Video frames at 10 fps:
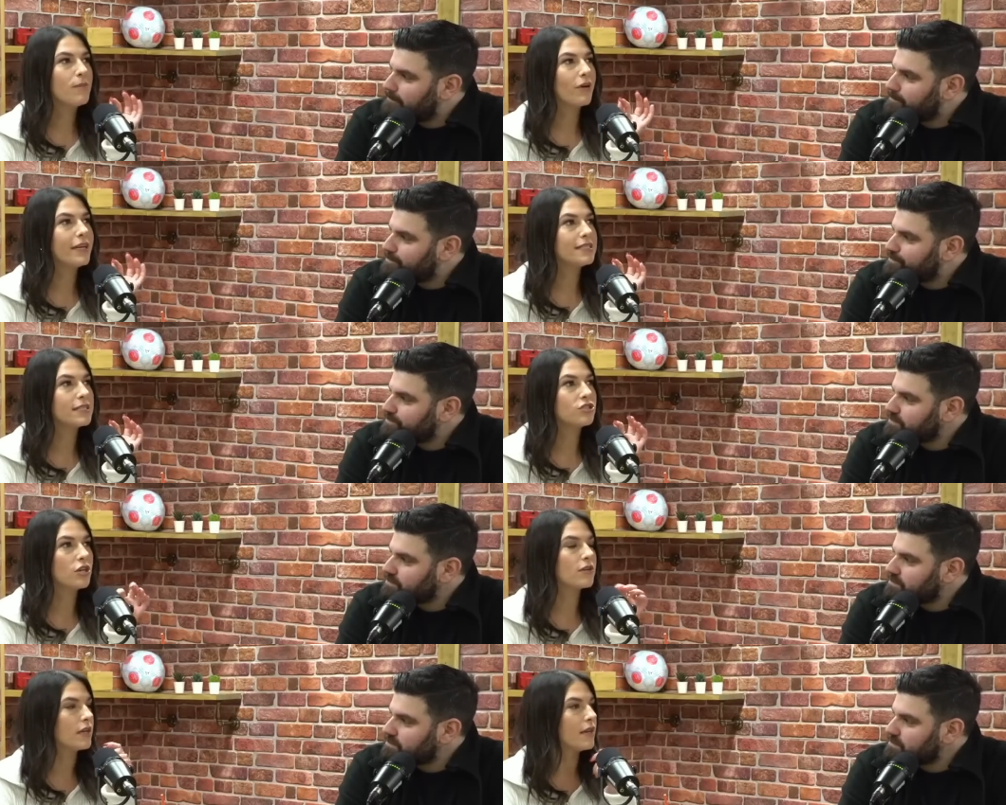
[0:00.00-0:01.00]
Speaker 1: not eating
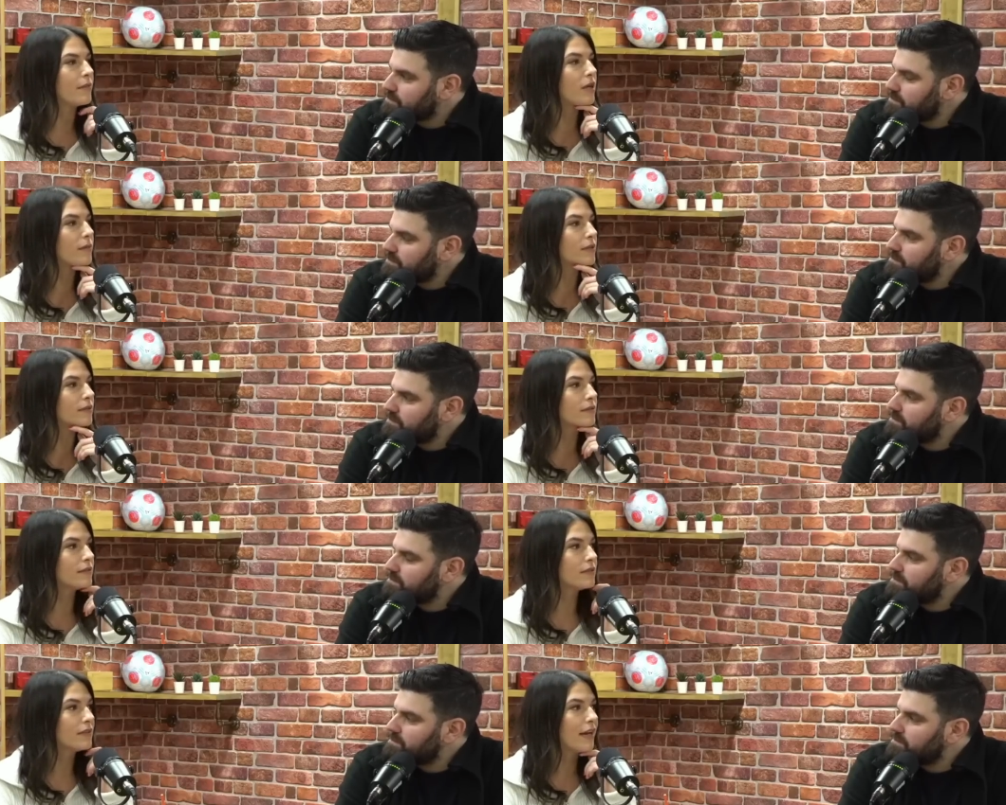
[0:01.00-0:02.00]
chocolate at the moment
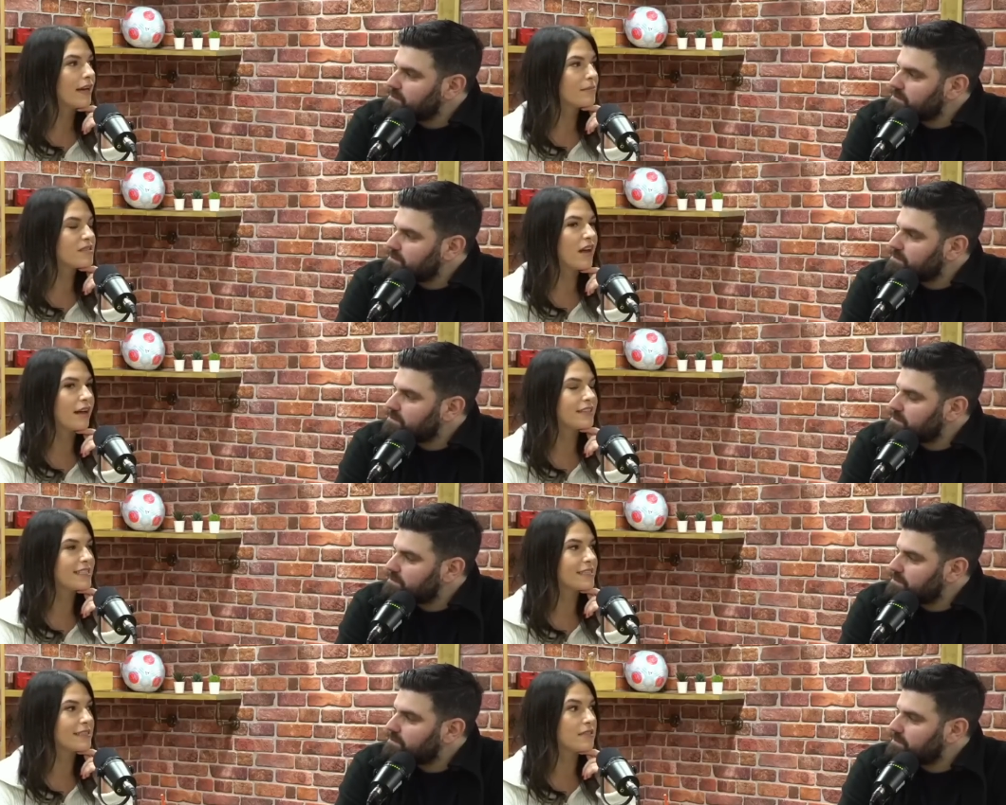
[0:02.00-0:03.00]
and I'm slightly
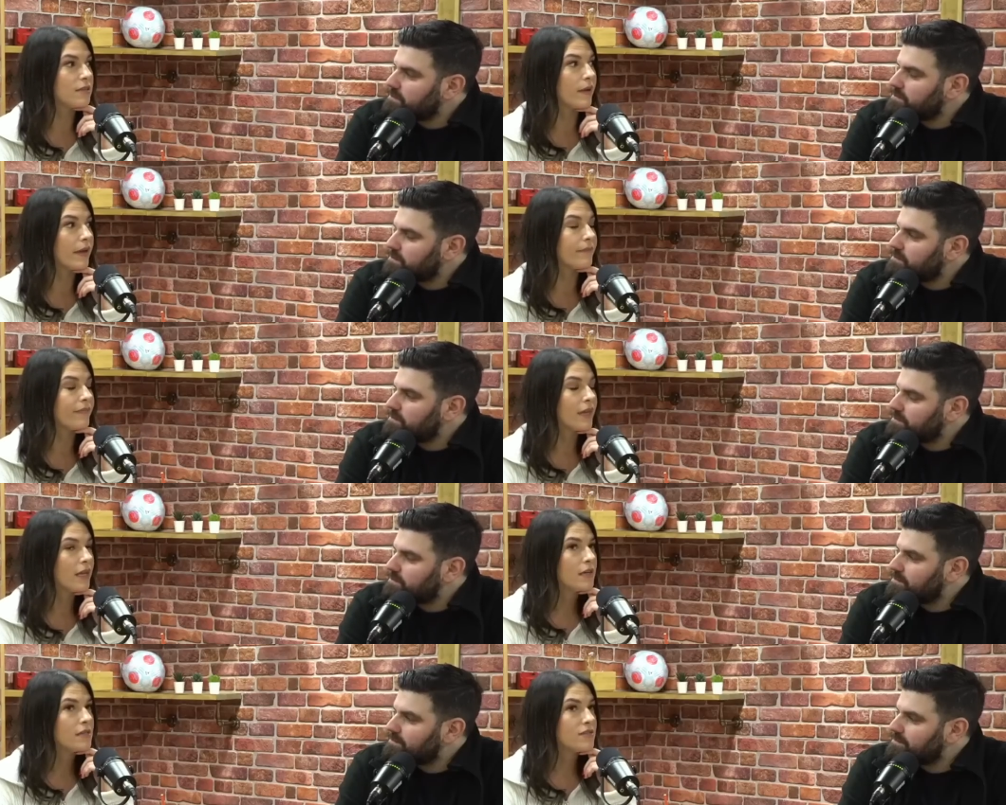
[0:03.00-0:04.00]
addicted to it.
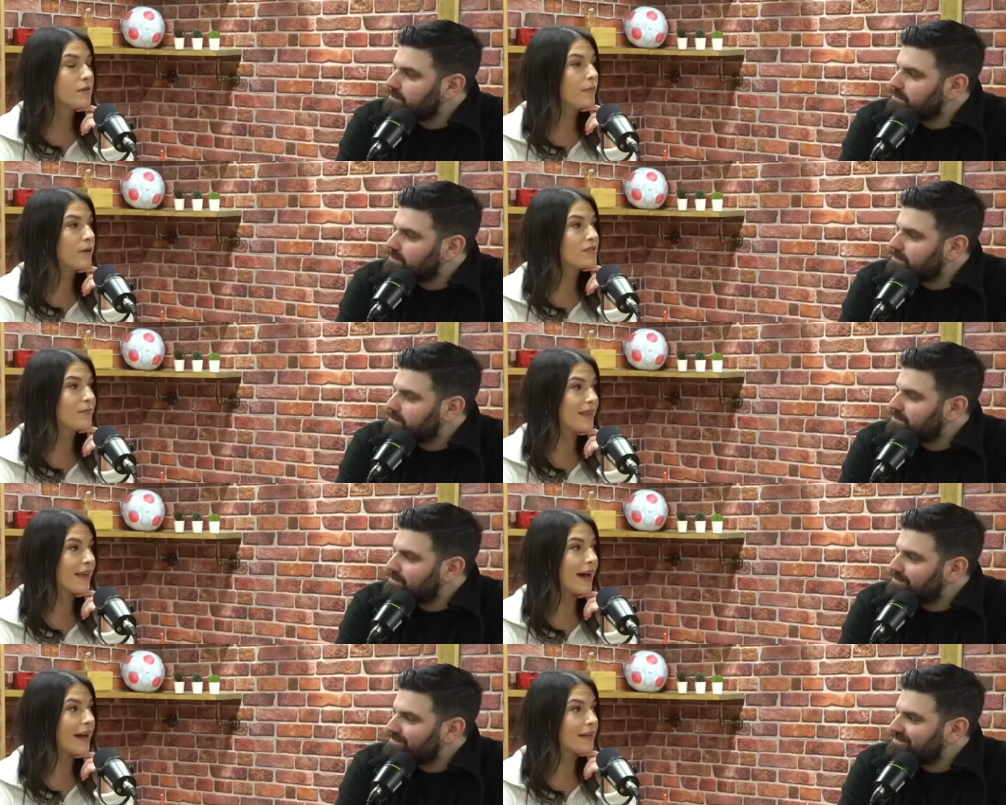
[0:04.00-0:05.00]
So possibly
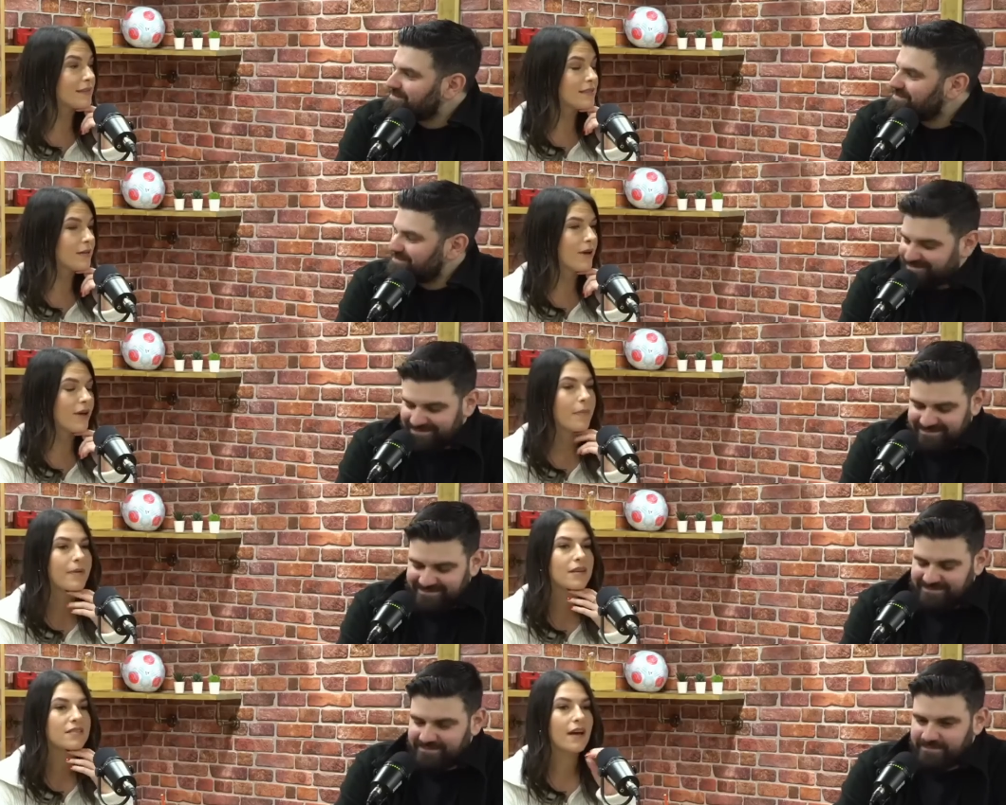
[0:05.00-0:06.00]
that. So I woke up
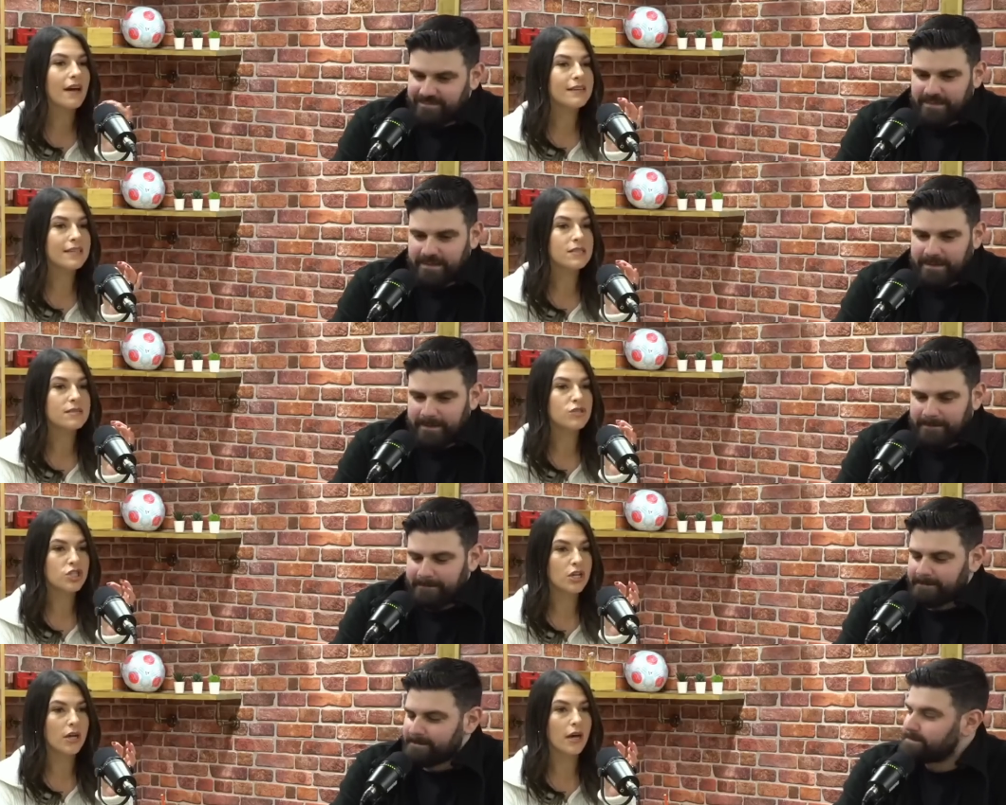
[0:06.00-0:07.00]
and I was like, I need some
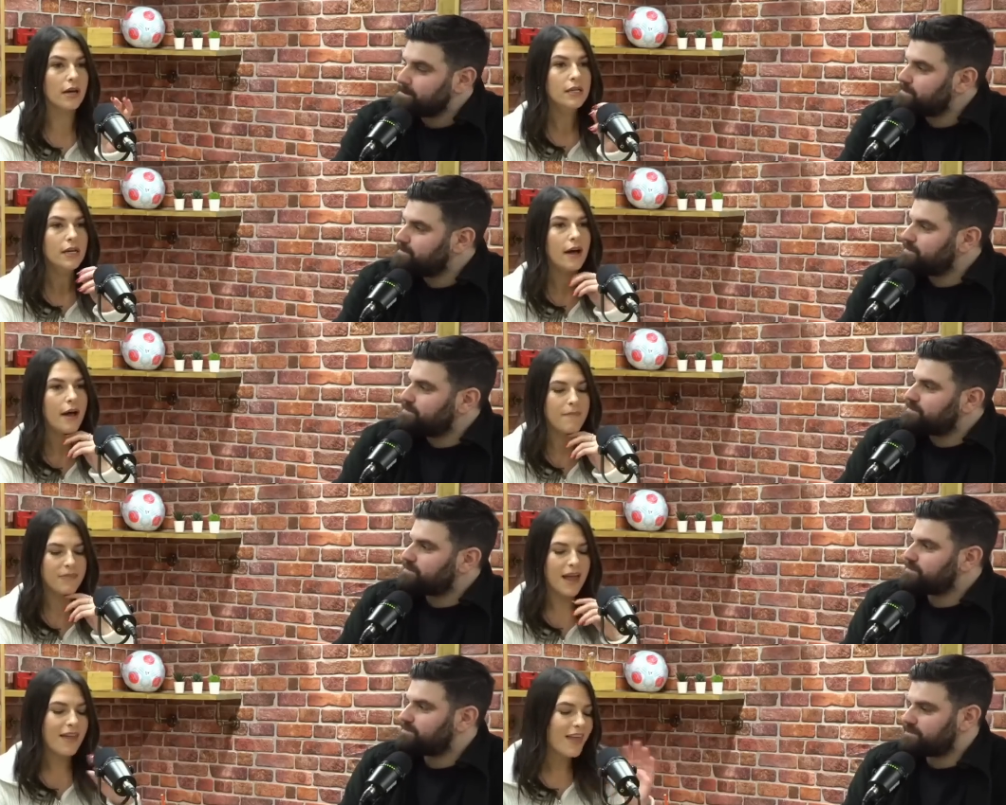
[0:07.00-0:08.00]
sugar.
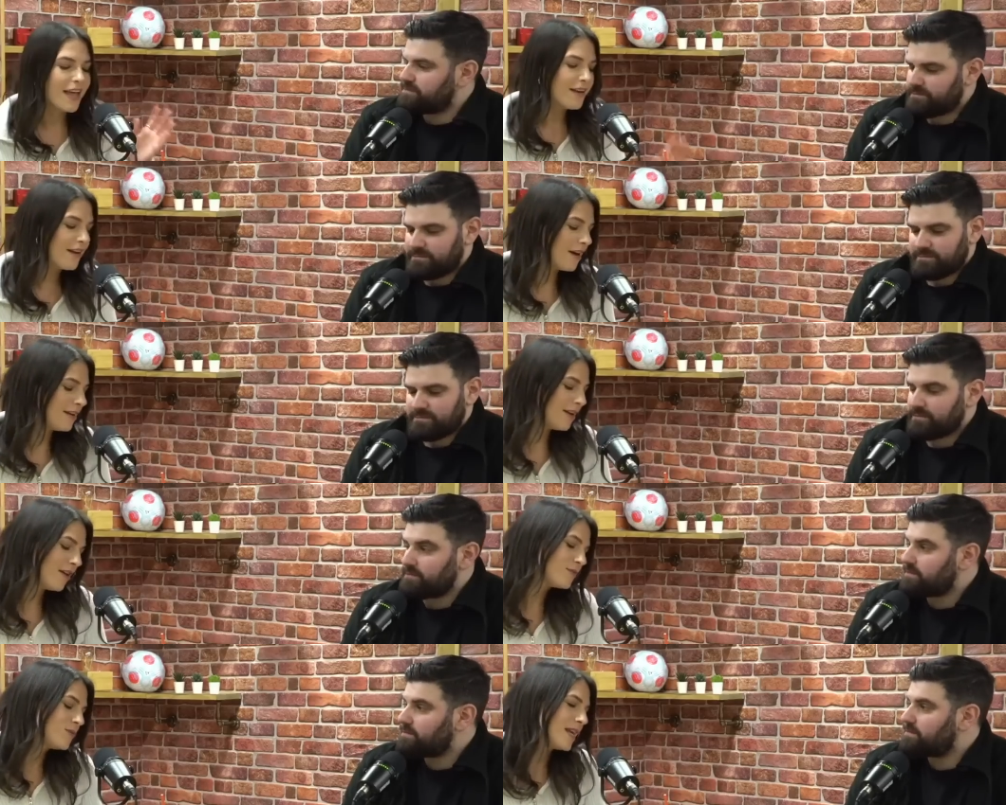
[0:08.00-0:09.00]
Um, and then, you know, I
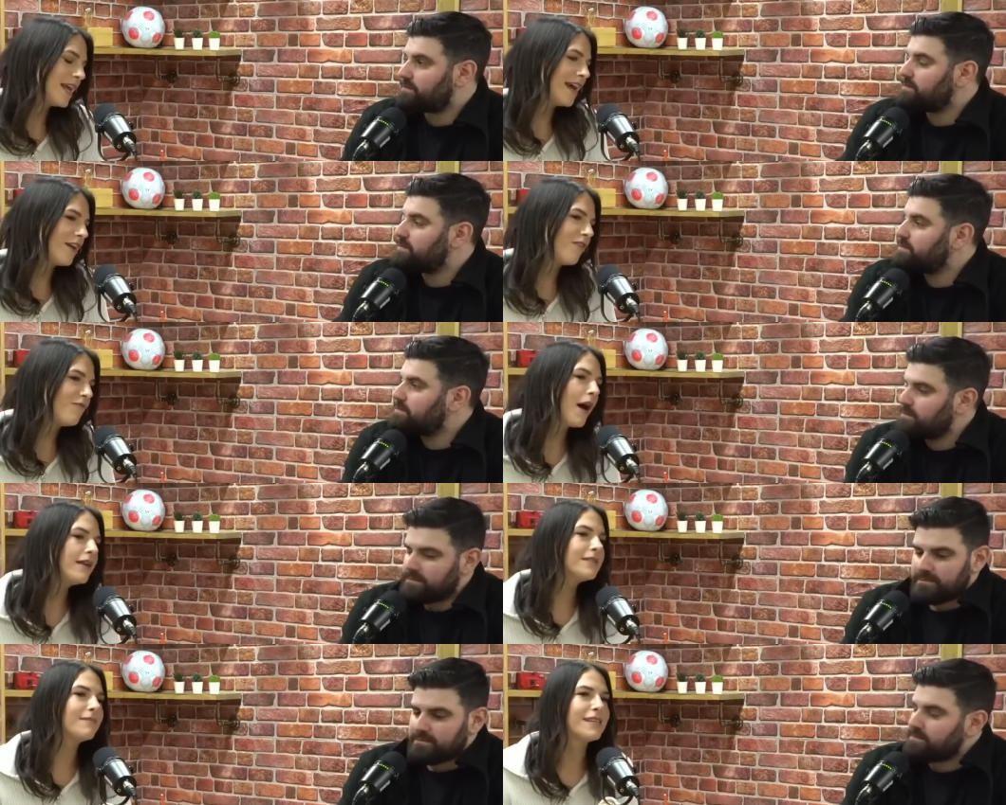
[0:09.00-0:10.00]
was walking here and I
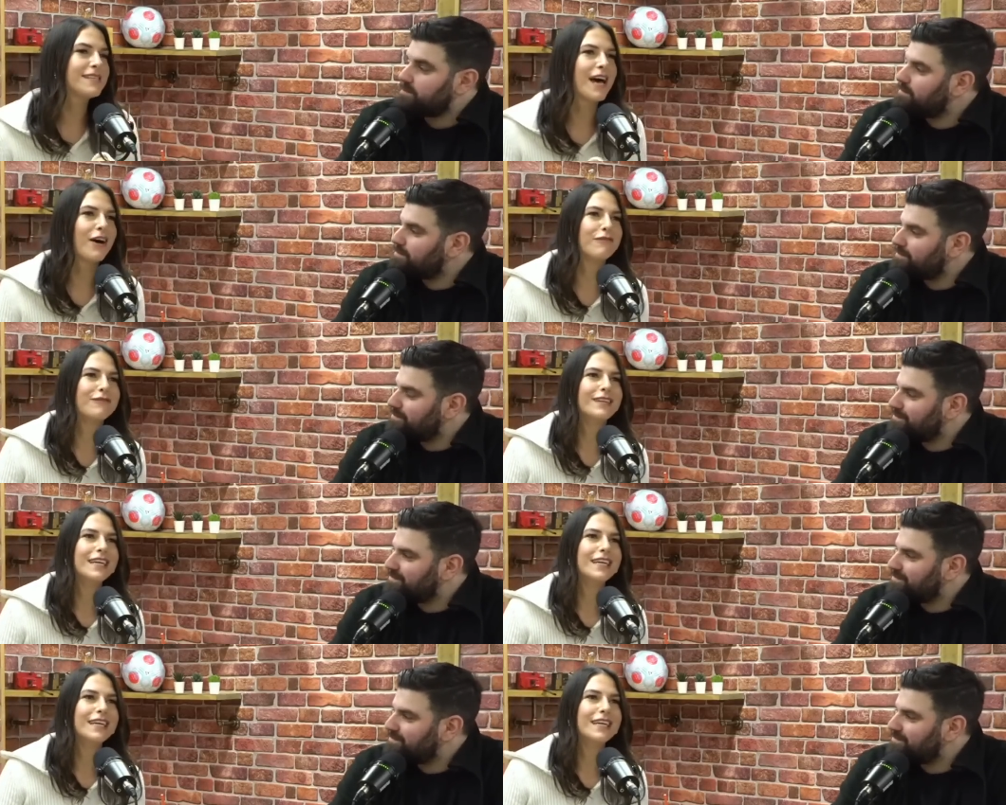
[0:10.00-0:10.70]
reminded myself,